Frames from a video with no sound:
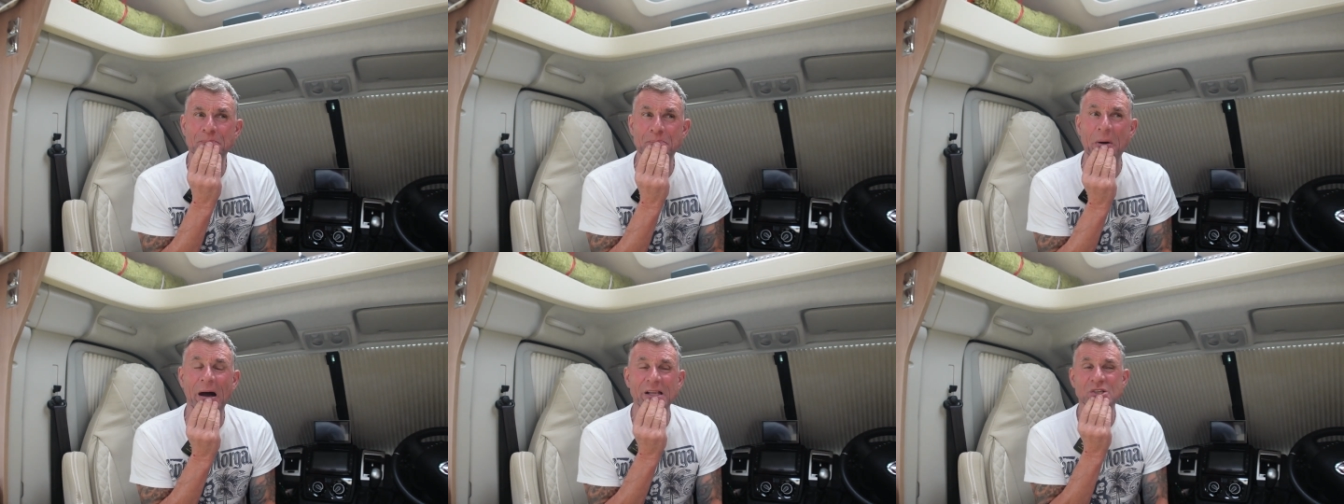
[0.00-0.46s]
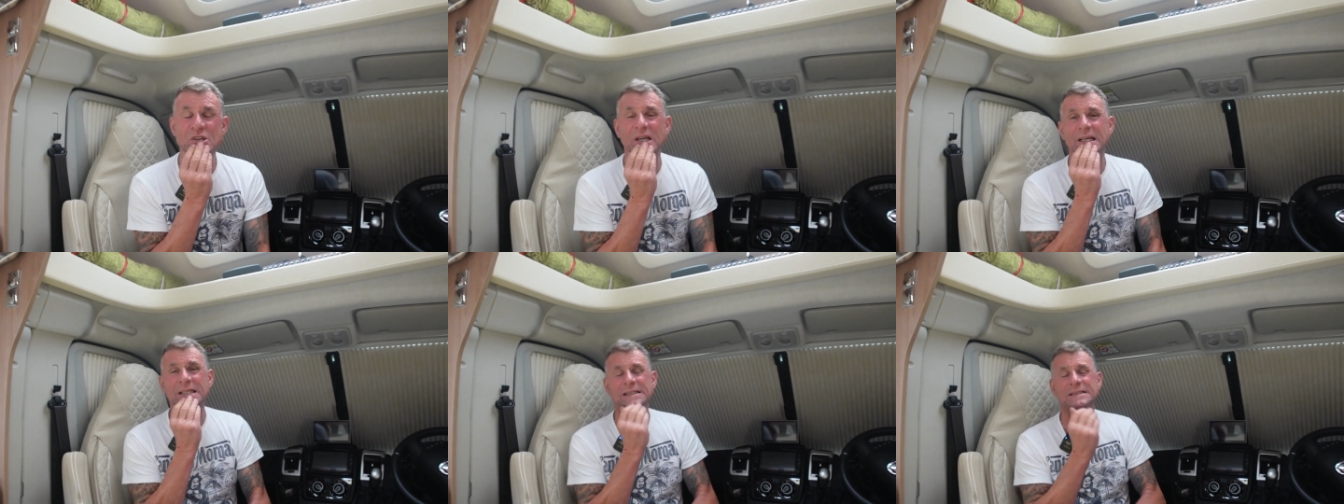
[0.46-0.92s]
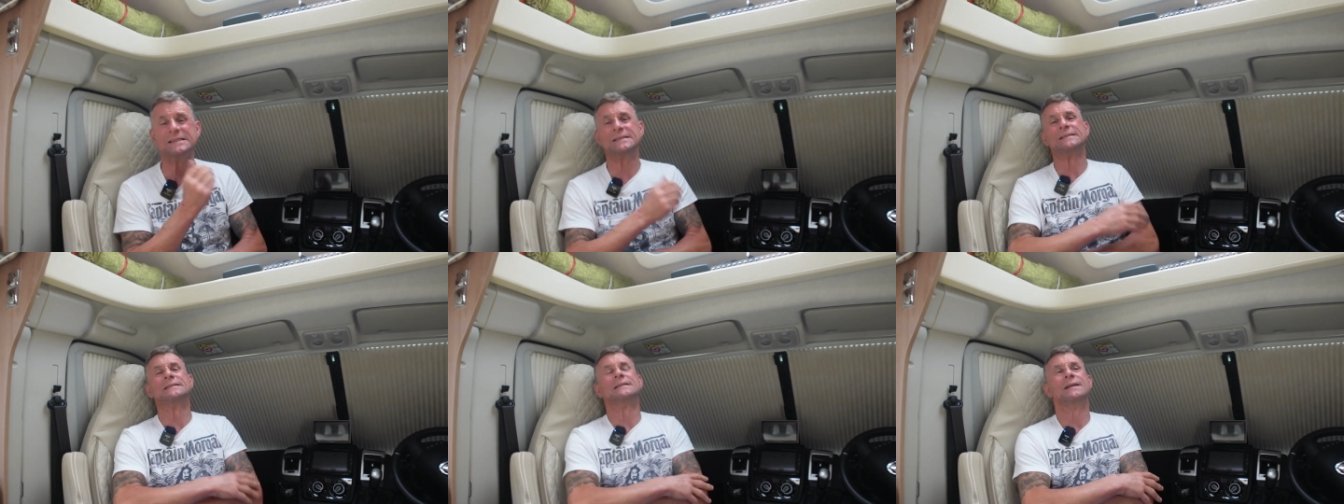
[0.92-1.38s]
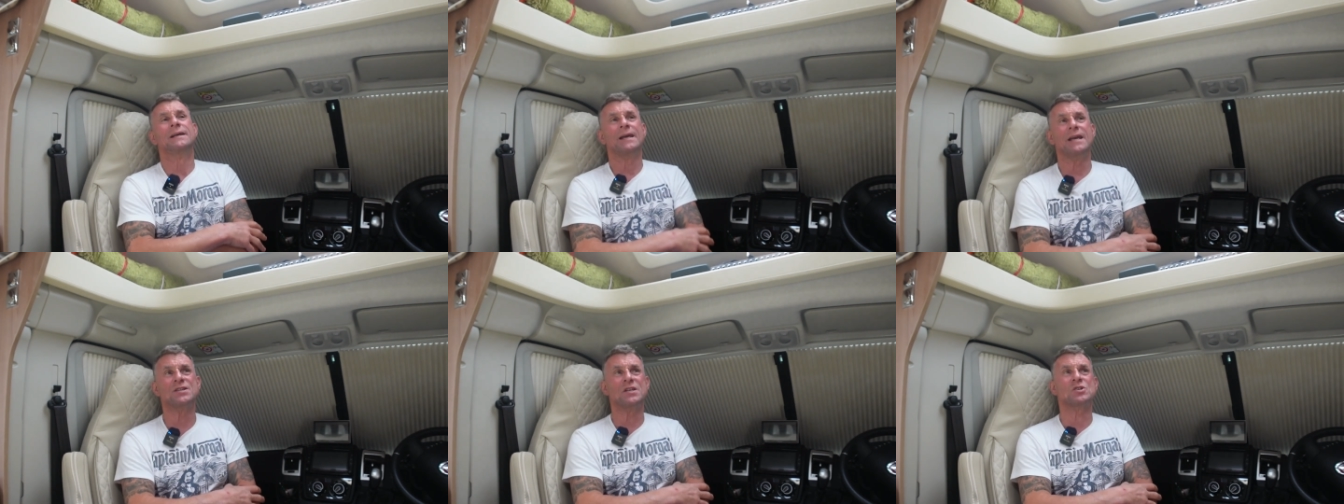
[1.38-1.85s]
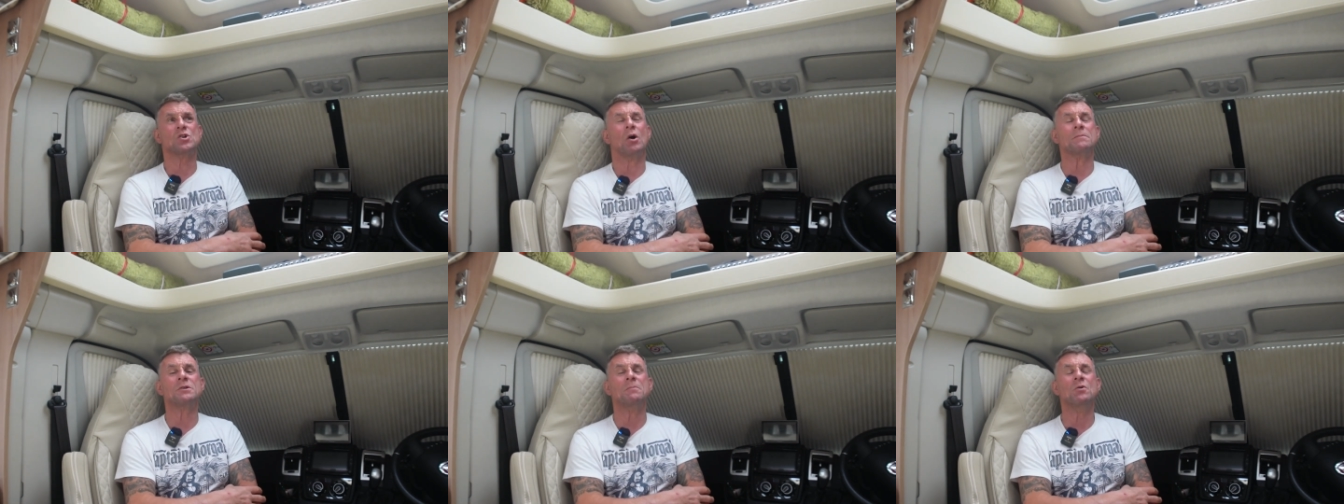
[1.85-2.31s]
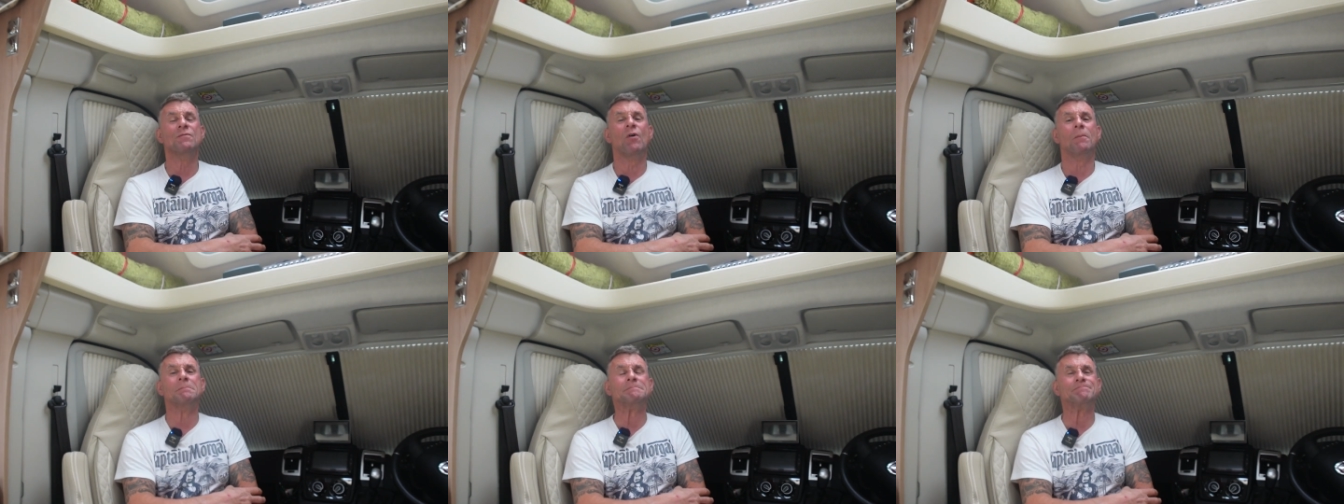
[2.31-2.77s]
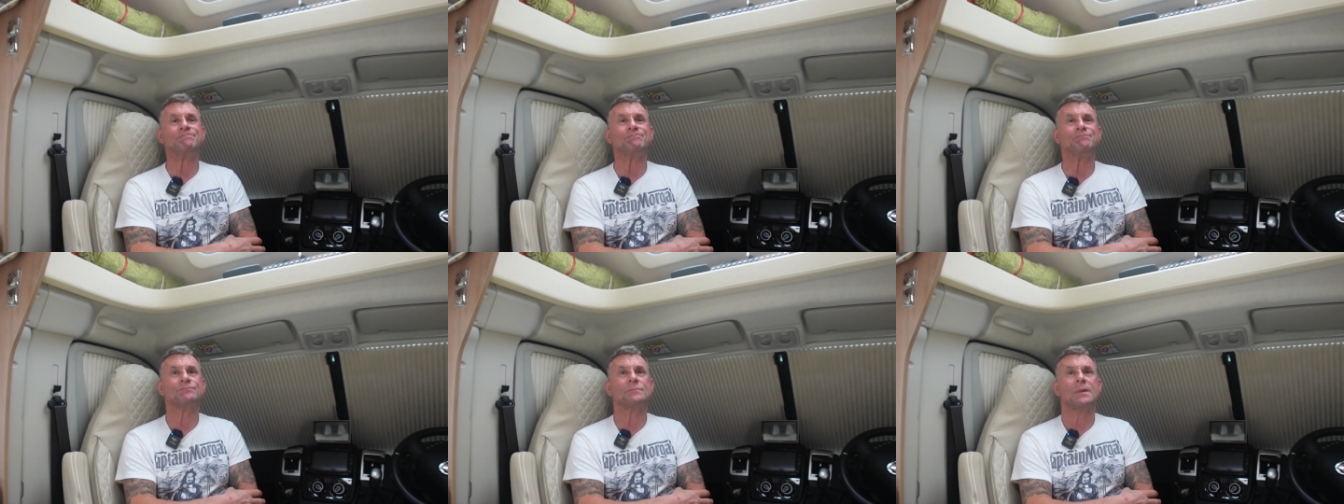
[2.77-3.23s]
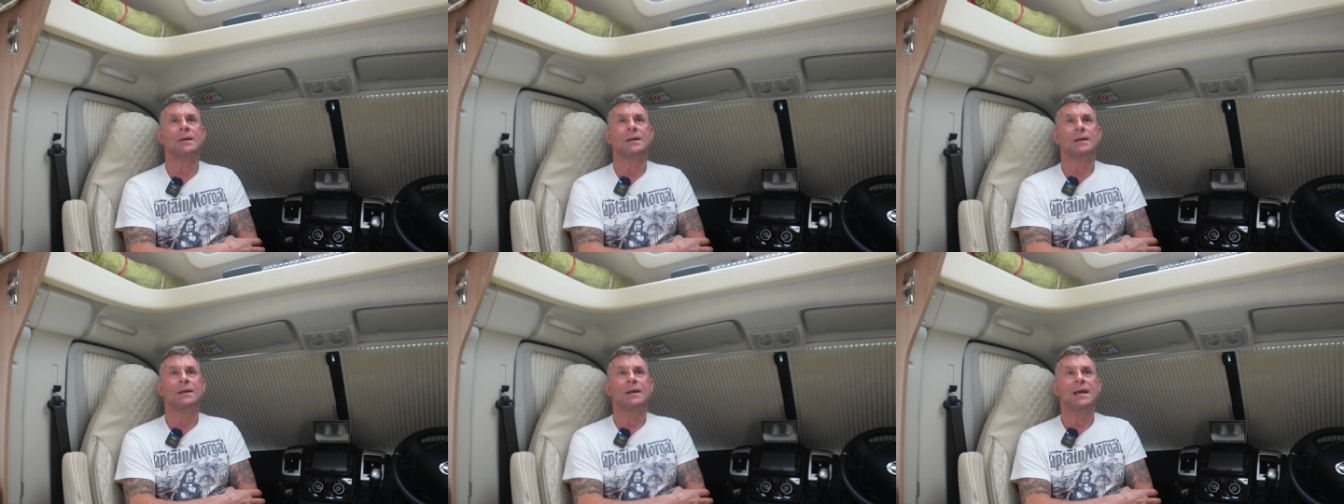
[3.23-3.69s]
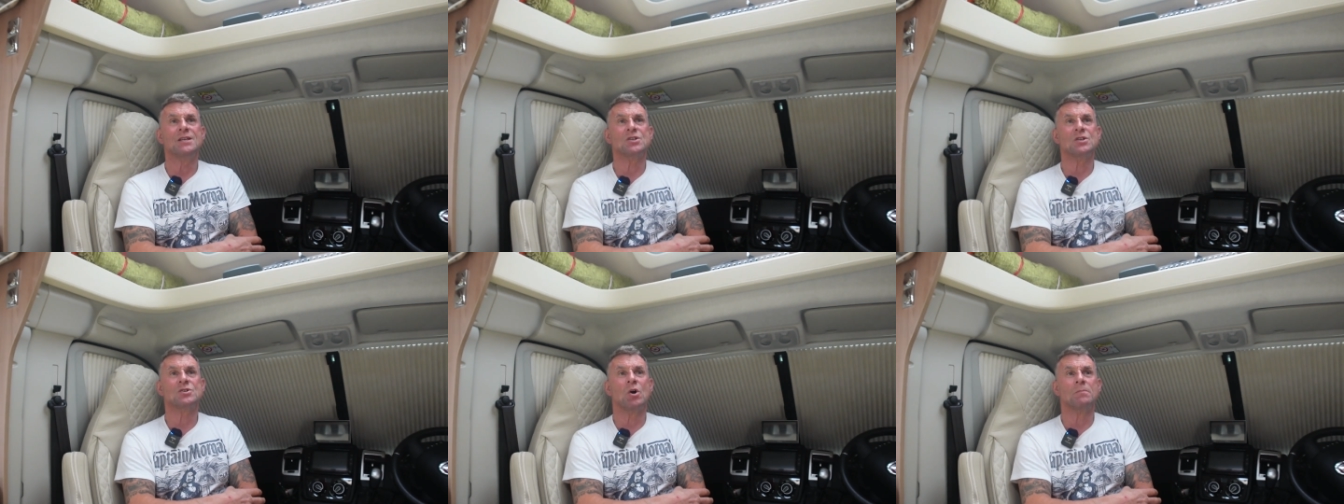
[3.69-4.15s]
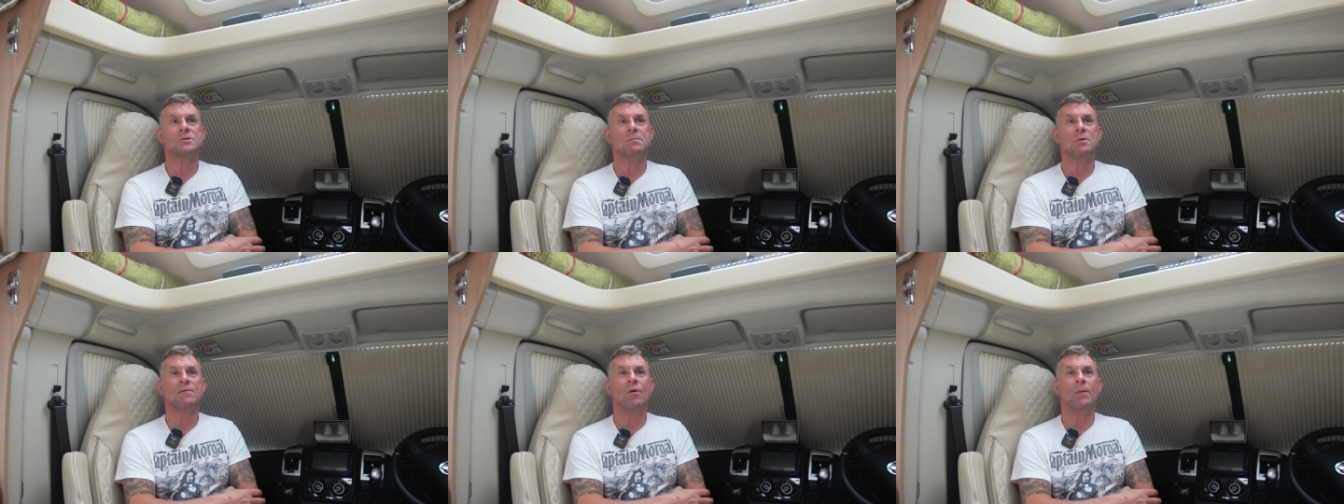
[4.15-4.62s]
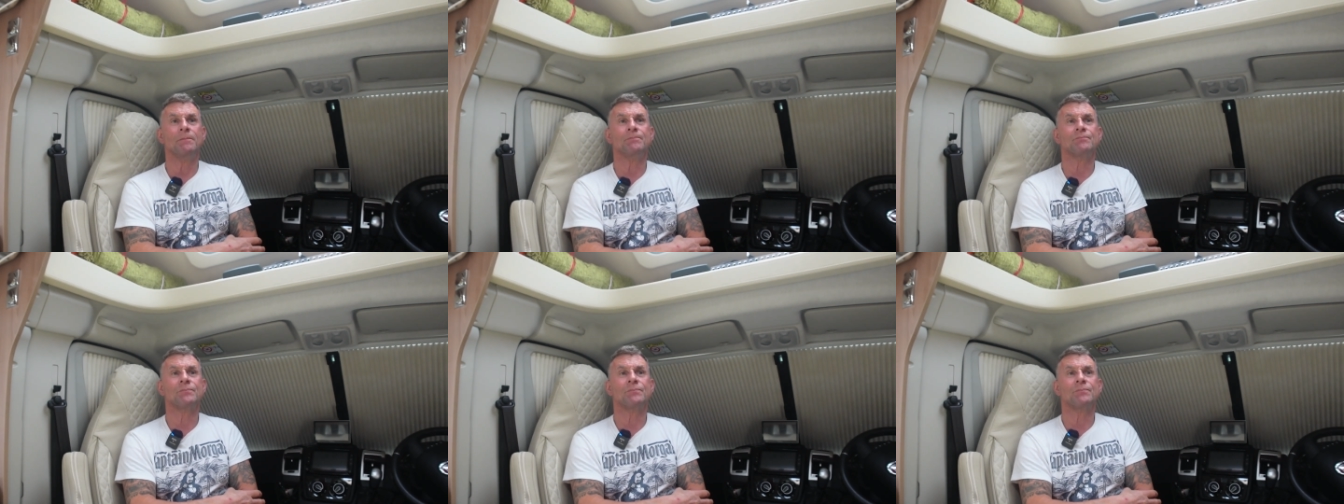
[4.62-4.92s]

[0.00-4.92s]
But is it time to move on? Is it time to move on?